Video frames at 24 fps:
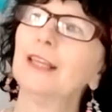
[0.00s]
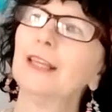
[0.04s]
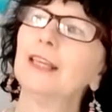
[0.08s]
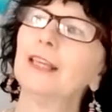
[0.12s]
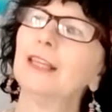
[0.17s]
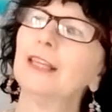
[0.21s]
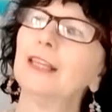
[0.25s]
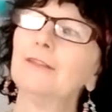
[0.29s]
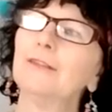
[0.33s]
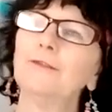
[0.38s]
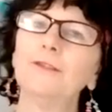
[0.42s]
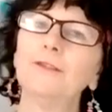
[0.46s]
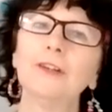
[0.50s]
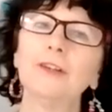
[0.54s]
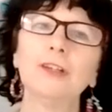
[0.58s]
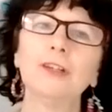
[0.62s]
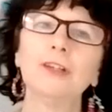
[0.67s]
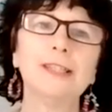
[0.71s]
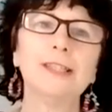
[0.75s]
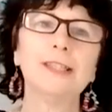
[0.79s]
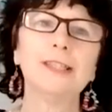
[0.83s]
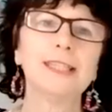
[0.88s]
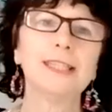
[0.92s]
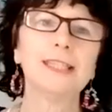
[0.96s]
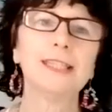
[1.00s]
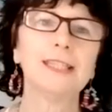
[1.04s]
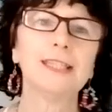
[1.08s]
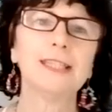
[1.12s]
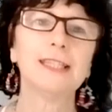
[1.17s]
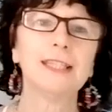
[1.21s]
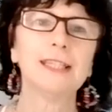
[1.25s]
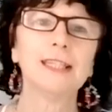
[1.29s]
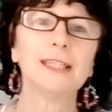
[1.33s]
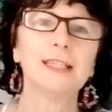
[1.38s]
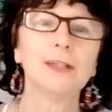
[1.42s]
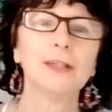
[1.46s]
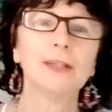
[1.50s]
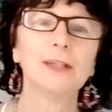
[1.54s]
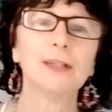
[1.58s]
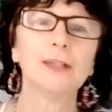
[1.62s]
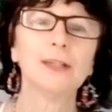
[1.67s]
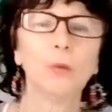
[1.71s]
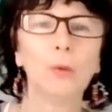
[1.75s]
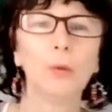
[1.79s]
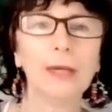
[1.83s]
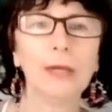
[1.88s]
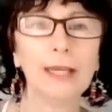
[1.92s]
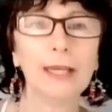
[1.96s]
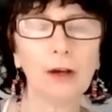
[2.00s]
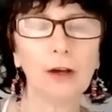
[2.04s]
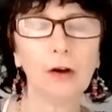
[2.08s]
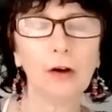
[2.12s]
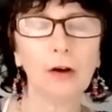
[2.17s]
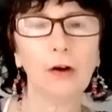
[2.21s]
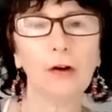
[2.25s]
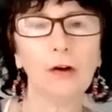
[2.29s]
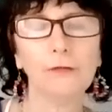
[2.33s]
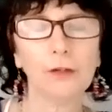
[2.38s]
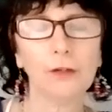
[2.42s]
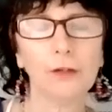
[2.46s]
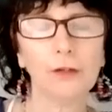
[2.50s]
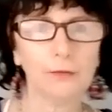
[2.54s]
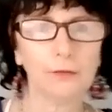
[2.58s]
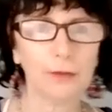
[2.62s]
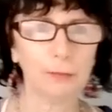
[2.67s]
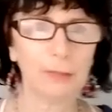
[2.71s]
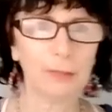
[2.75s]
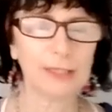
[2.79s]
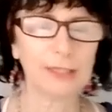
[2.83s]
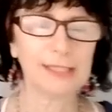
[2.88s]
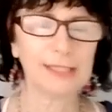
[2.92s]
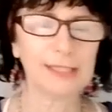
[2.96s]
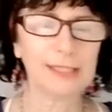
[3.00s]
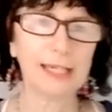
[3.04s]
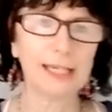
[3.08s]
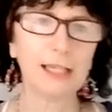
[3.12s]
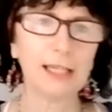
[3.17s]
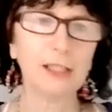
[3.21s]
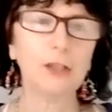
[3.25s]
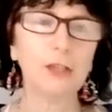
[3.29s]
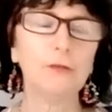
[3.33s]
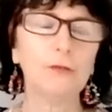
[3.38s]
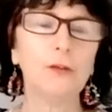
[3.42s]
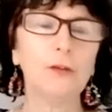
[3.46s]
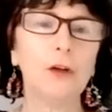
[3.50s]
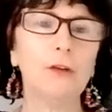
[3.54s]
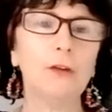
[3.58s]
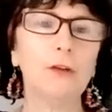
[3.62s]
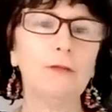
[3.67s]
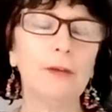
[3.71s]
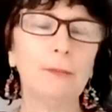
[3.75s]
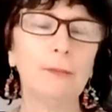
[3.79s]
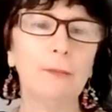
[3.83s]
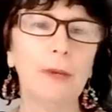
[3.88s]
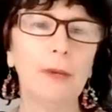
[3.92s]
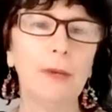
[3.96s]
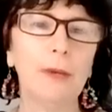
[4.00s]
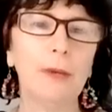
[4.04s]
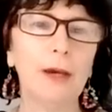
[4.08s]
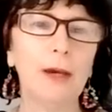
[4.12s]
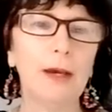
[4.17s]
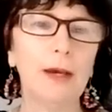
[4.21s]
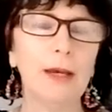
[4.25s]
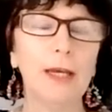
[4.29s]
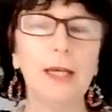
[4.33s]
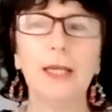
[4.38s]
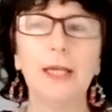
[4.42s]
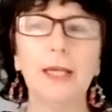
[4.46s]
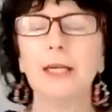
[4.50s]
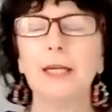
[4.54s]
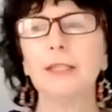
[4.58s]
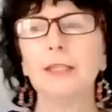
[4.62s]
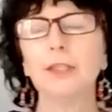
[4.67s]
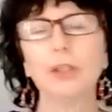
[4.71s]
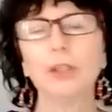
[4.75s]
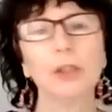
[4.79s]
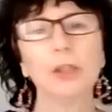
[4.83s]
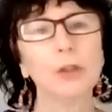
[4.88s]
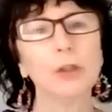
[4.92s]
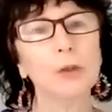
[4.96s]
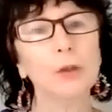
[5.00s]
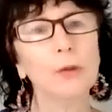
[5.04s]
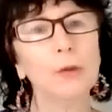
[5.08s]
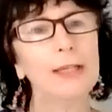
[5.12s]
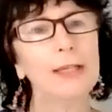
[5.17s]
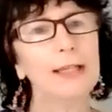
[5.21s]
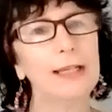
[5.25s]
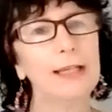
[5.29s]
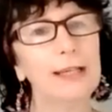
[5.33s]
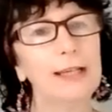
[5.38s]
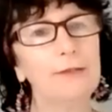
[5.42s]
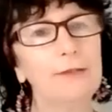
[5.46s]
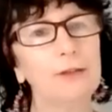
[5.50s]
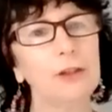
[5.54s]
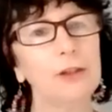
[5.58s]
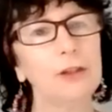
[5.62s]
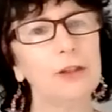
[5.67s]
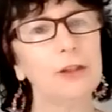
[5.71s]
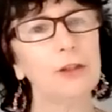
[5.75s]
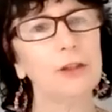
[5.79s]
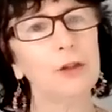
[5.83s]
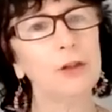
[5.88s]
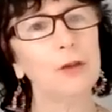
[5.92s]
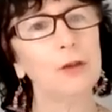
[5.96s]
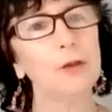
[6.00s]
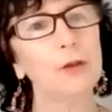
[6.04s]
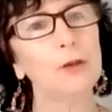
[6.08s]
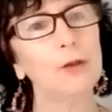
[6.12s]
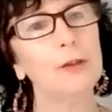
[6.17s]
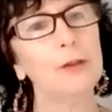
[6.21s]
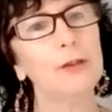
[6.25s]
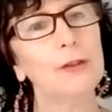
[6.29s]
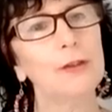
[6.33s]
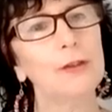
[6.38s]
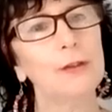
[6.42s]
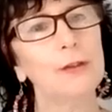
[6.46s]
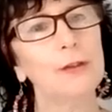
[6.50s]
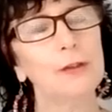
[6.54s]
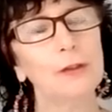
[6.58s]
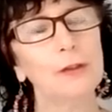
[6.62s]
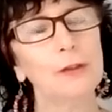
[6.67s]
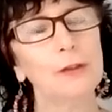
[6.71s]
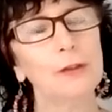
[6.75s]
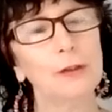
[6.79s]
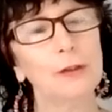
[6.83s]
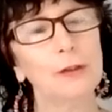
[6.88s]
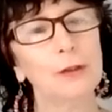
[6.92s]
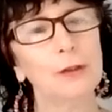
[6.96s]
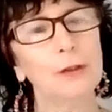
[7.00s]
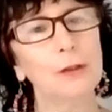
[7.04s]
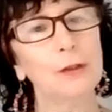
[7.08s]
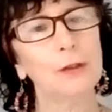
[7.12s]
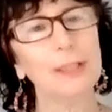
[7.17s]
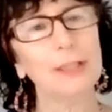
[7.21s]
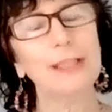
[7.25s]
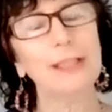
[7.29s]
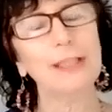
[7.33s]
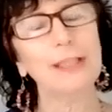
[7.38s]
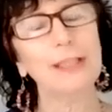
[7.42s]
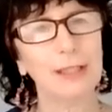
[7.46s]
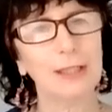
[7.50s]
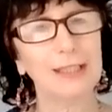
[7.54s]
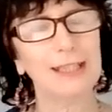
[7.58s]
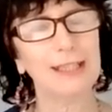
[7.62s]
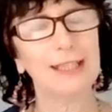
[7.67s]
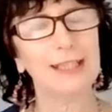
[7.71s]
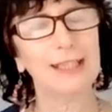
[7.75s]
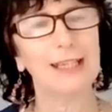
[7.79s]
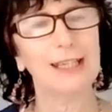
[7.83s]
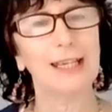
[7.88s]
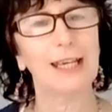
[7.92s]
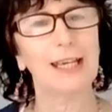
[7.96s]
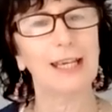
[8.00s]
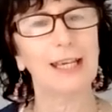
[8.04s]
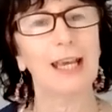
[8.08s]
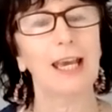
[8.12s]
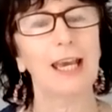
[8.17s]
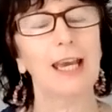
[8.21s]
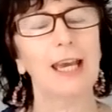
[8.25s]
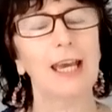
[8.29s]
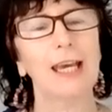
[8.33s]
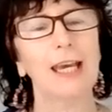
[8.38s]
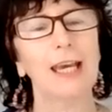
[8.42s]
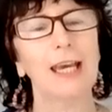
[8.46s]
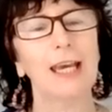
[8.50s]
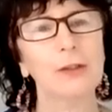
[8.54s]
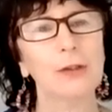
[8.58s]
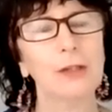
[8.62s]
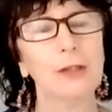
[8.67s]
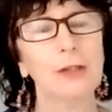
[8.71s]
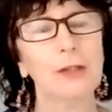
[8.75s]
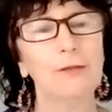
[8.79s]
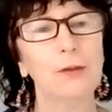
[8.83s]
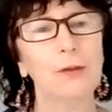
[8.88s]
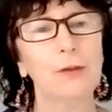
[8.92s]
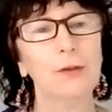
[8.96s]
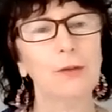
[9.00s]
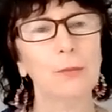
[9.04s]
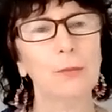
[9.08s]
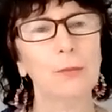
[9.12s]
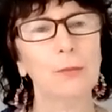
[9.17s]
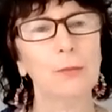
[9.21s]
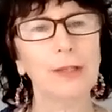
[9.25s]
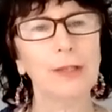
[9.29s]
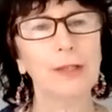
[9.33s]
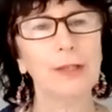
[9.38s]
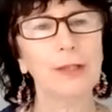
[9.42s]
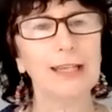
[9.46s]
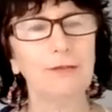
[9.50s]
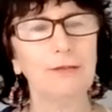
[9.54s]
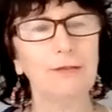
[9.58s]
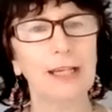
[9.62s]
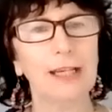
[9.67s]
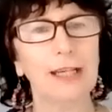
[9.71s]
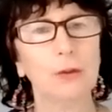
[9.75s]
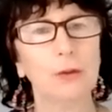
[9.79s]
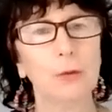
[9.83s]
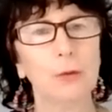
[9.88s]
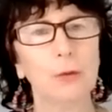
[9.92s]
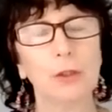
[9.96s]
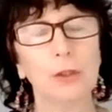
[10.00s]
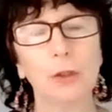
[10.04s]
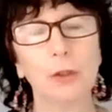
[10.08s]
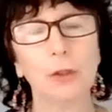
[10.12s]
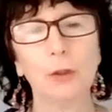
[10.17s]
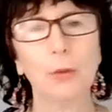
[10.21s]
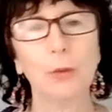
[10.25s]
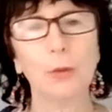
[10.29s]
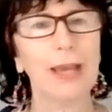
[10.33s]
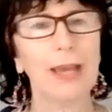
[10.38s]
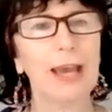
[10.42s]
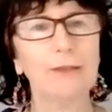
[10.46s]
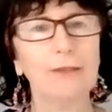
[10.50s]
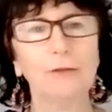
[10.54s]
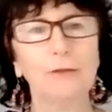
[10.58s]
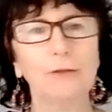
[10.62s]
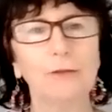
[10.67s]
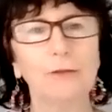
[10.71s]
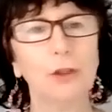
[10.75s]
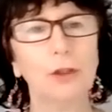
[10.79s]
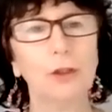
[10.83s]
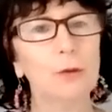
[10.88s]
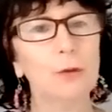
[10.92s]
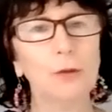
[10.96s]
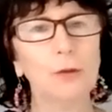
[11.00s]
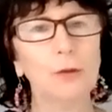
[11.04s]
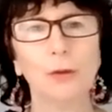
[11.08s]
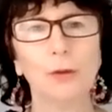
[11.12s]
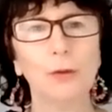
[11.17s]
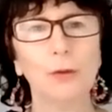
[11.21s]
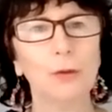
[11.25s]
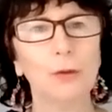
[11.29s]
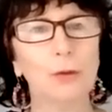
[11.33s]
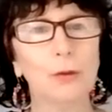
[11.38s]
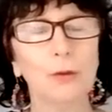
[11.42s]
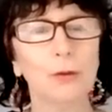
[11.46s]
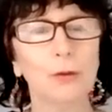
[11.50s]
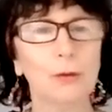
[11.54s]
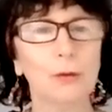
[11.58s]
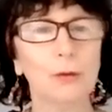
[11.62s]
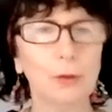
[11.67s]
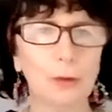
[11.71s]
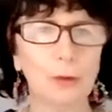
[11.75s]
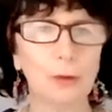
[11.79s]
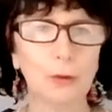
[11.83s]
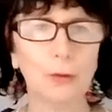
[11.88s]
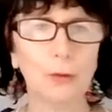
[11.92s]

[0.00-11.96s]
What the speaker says: The first week of November, 2nd of November to 11/2/2020. So if you bring the 11 down to a 2, we have 2, 2, 2, 2.